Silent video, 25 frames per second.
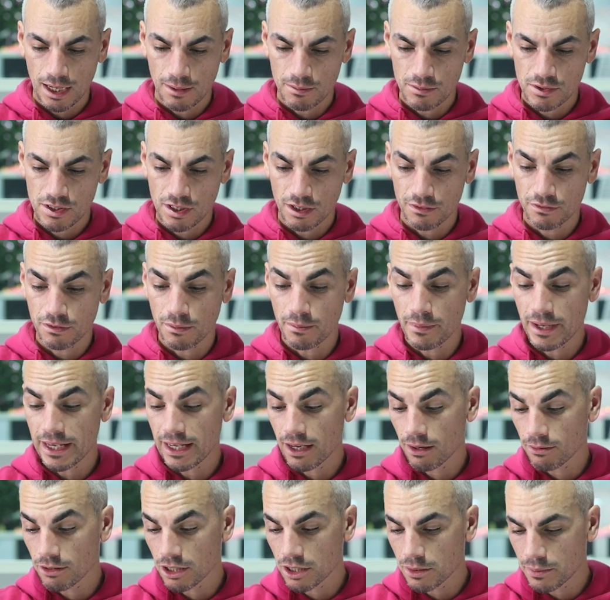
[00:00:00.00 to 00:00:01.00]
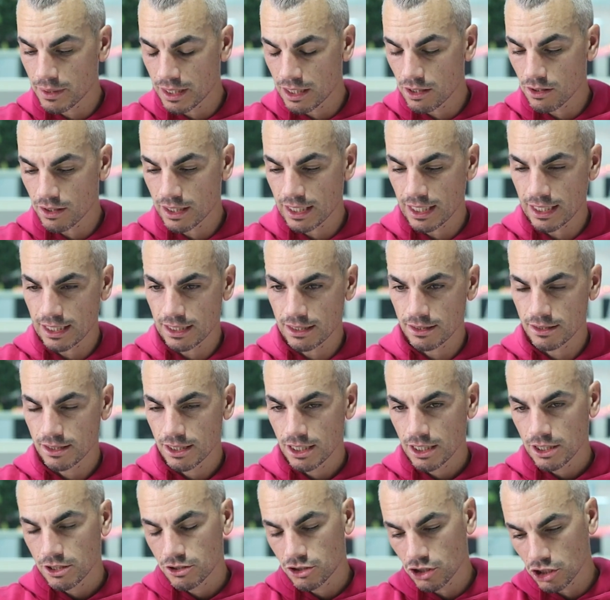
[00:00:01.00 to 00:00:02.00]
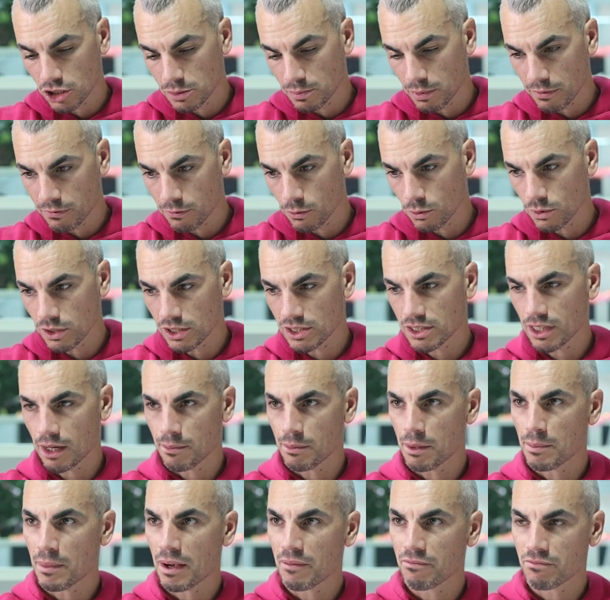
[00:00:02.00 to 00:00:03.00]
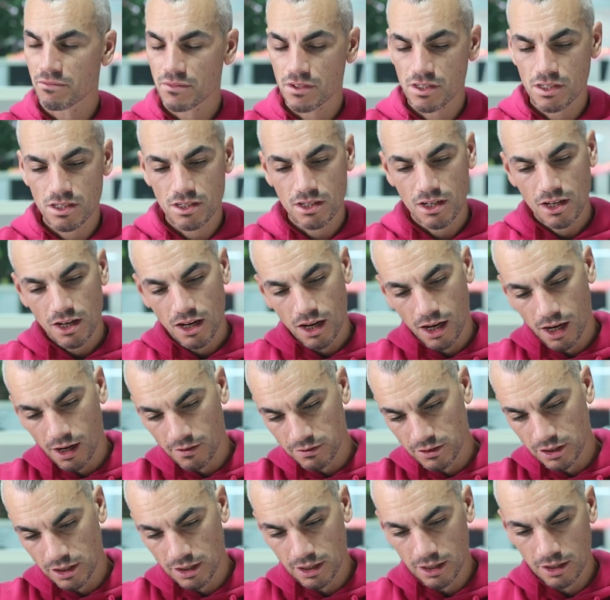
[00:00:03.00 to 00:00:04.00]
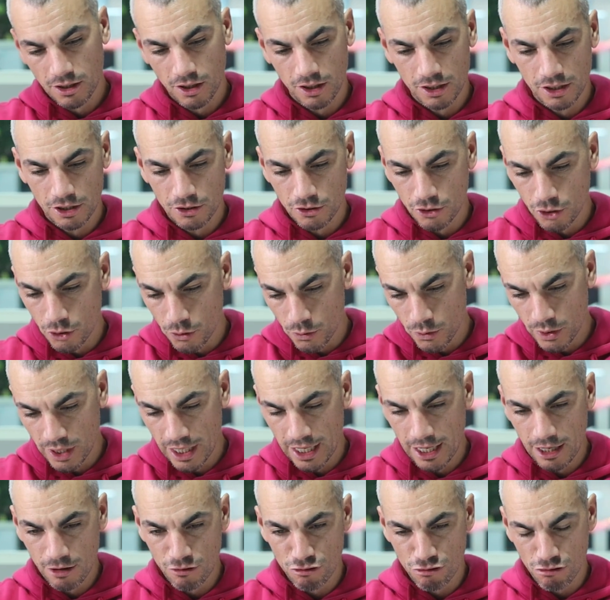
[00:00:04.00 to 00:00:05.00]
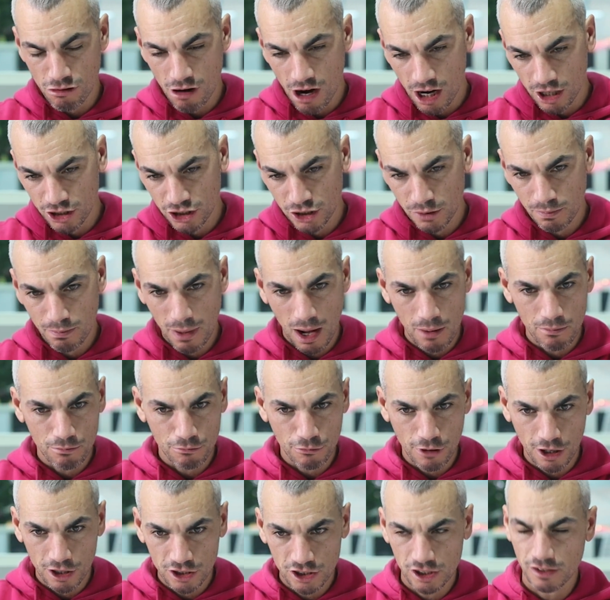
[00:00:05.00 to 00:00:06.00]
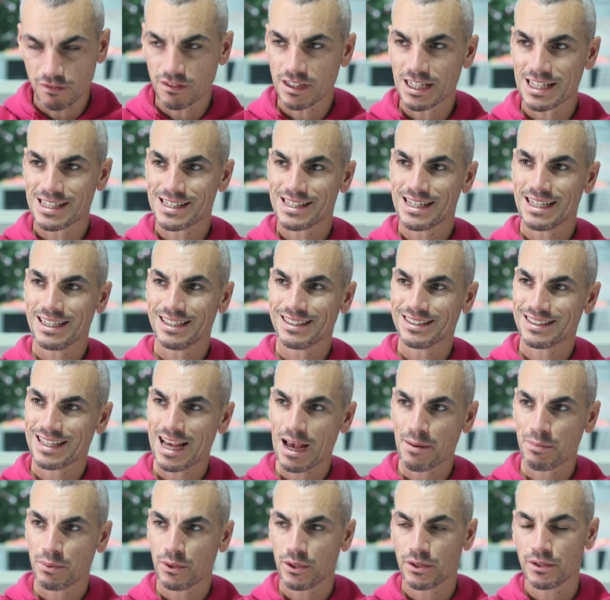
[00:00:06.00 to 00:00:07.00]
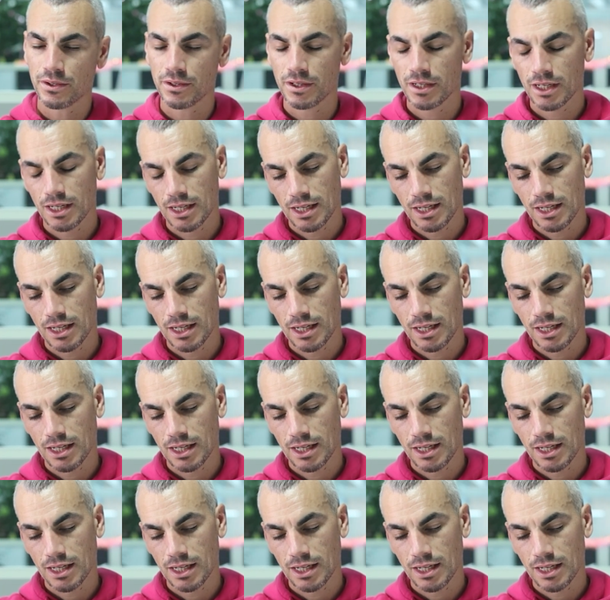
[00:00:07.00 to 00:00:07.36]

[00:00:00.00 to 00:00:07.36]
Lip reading: So for me, I'm going to be looking just before the summer months, after the kind of New Year bum rush of listings happen.